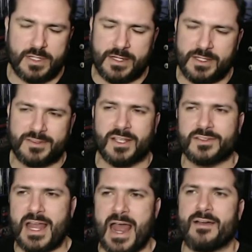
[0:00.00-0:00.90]
It
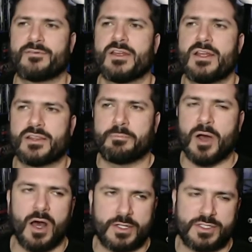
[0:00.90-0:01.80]
doesn't have the
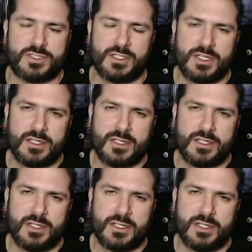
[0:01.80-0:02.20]
punch